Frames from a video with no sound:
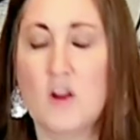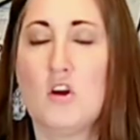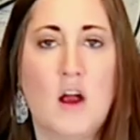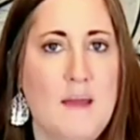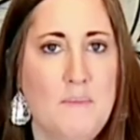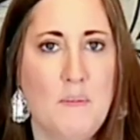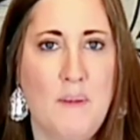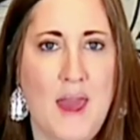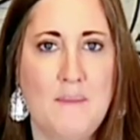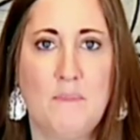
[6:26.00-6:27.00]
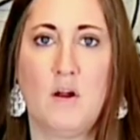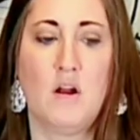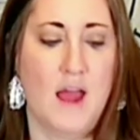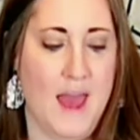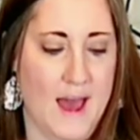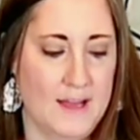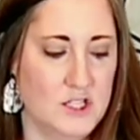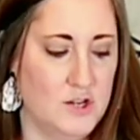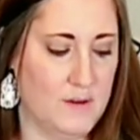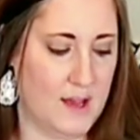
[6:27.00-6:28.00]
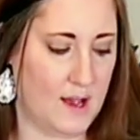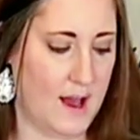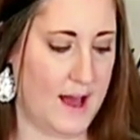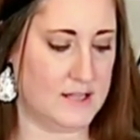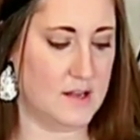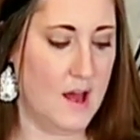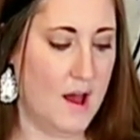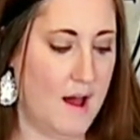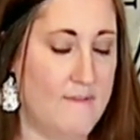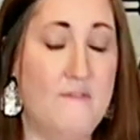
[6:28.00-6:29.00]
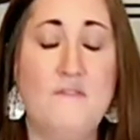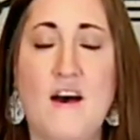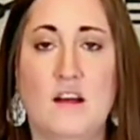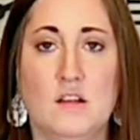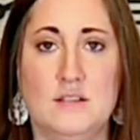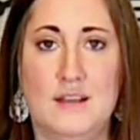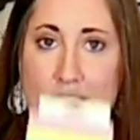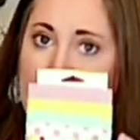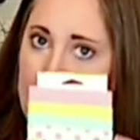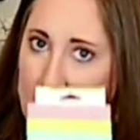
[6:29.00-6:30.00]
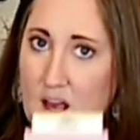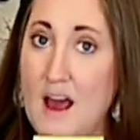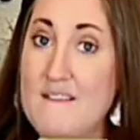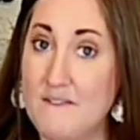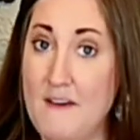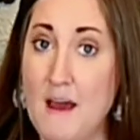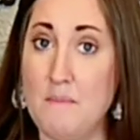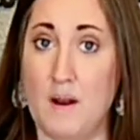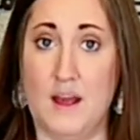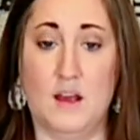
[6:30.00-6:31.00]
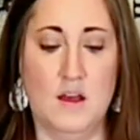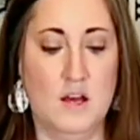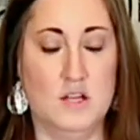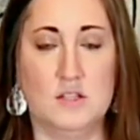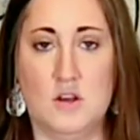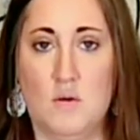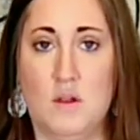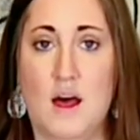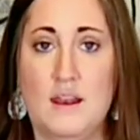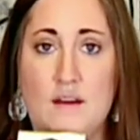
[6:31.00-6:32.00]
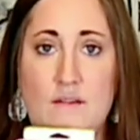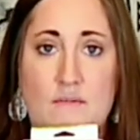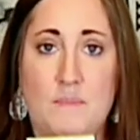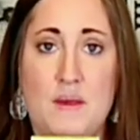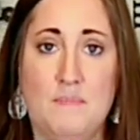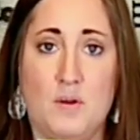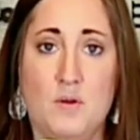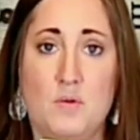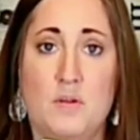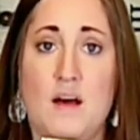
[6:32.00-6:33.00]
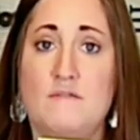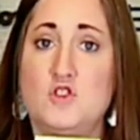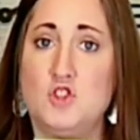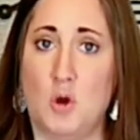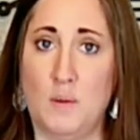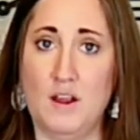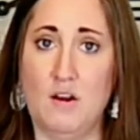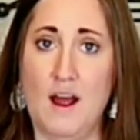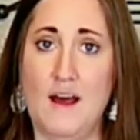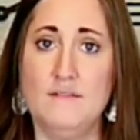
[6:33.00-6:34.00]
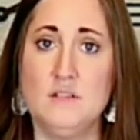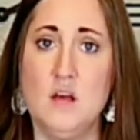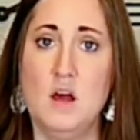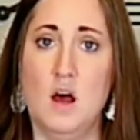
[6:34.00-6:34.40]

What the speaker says: crepe paper, and you can cut felt, and you can cut fabric. So a lot of people who love sewing crafts,